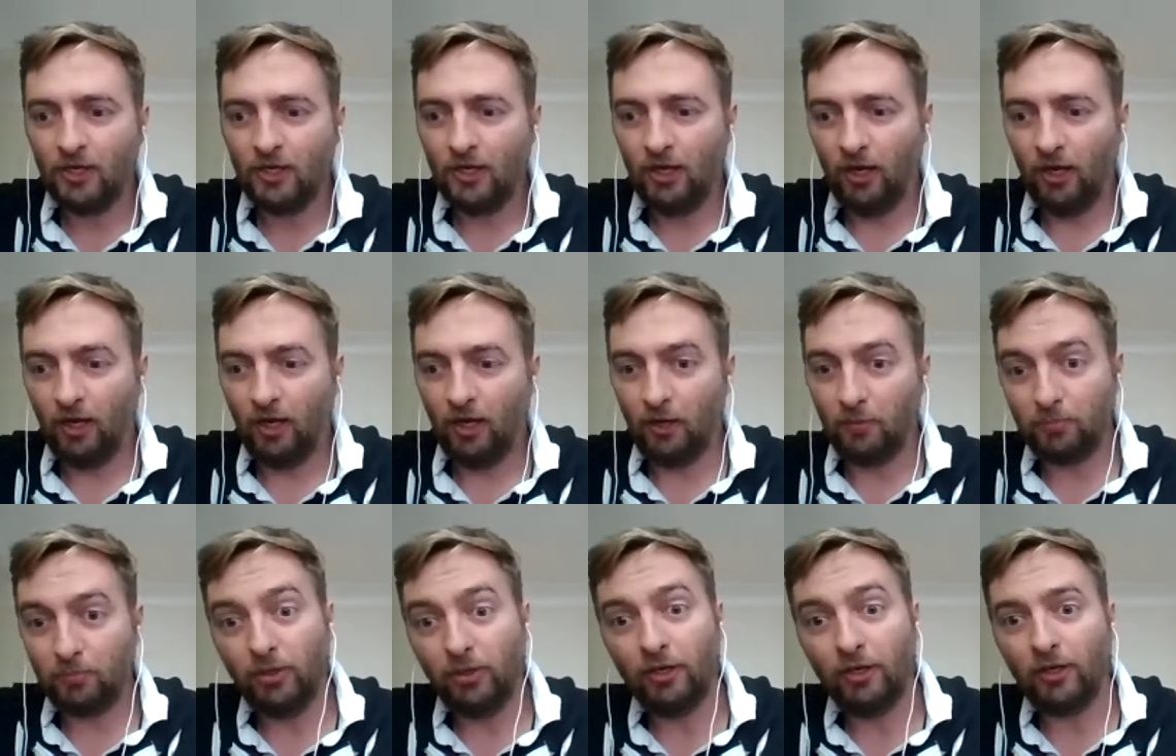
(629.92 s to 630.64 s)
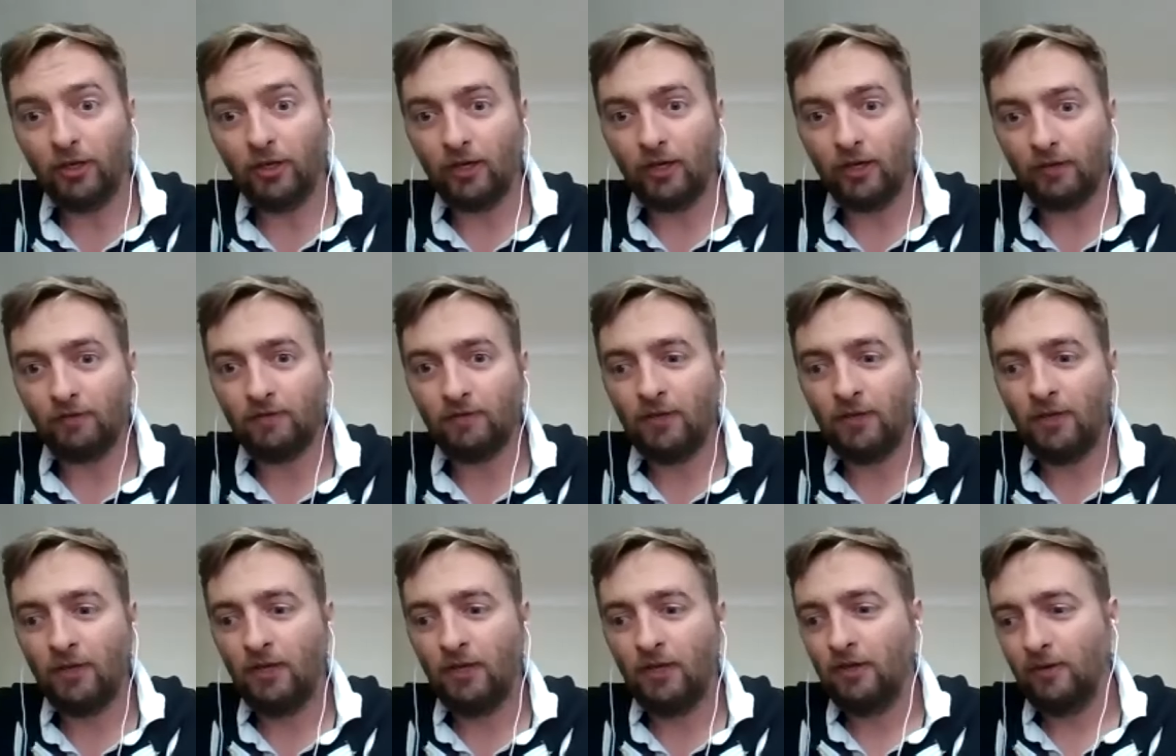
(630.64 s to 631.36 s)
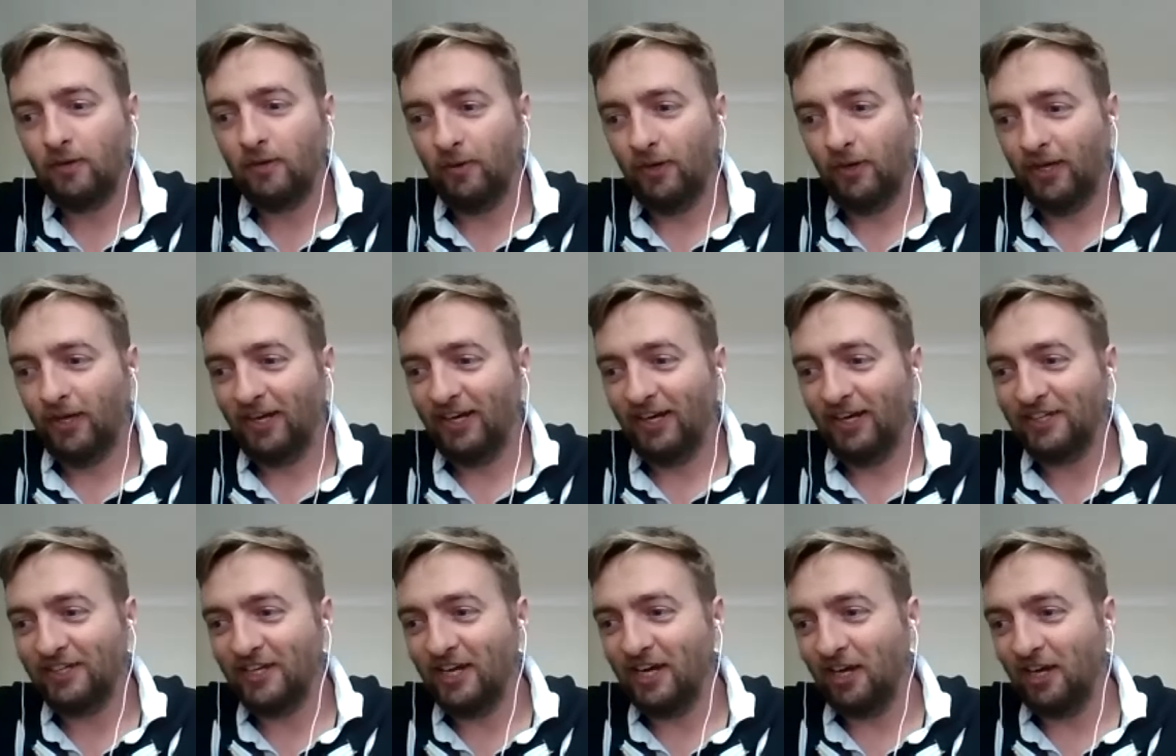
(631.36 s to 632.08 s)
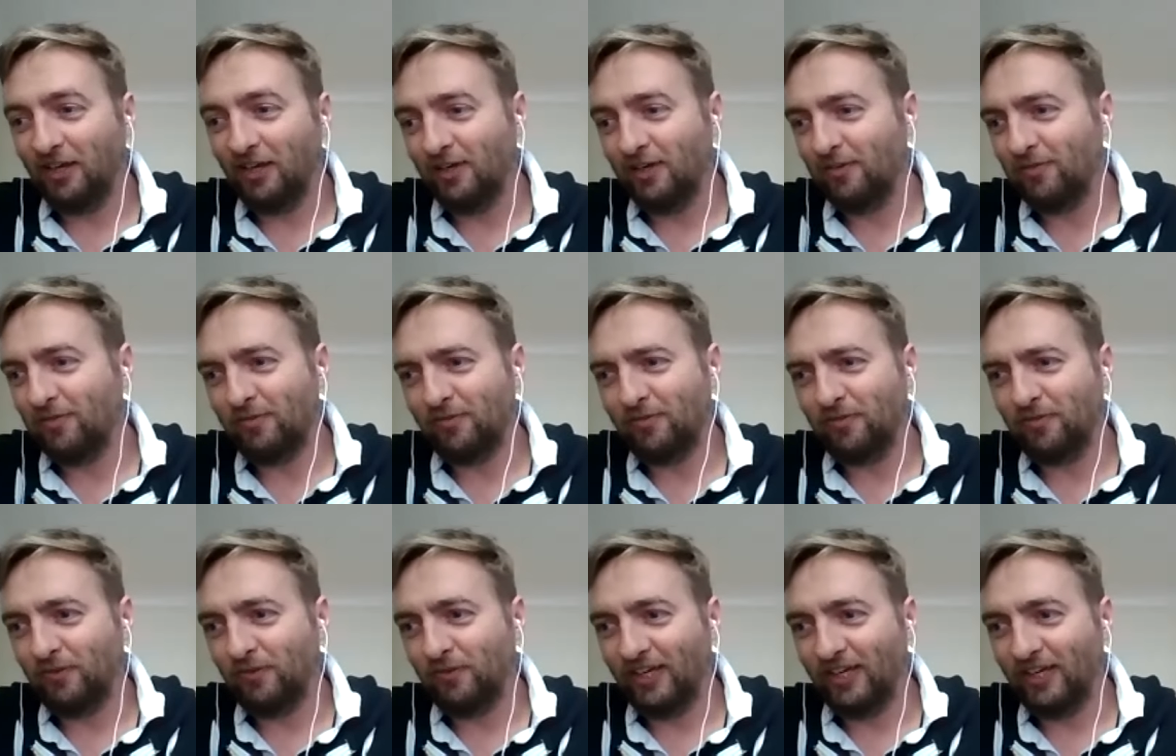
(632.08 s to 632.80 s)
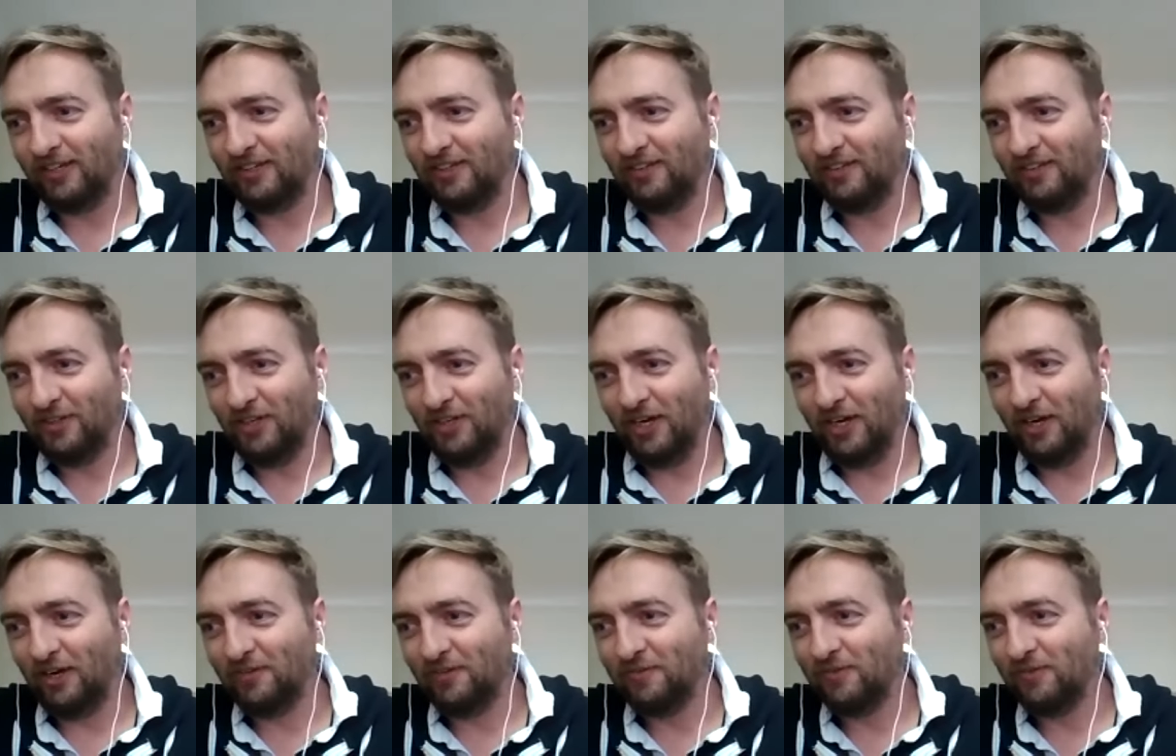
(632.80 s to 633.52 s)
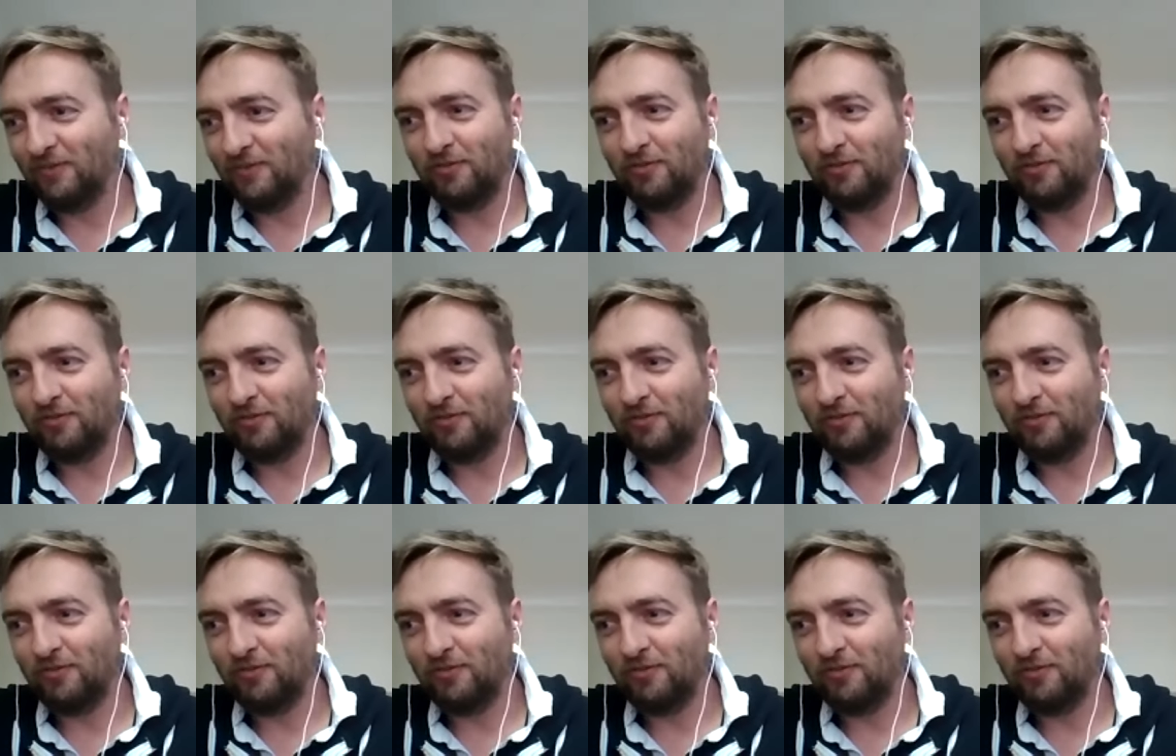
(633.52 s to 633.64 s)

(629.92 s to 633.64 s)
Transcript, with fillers: uh, product where, yeah, if like, you know,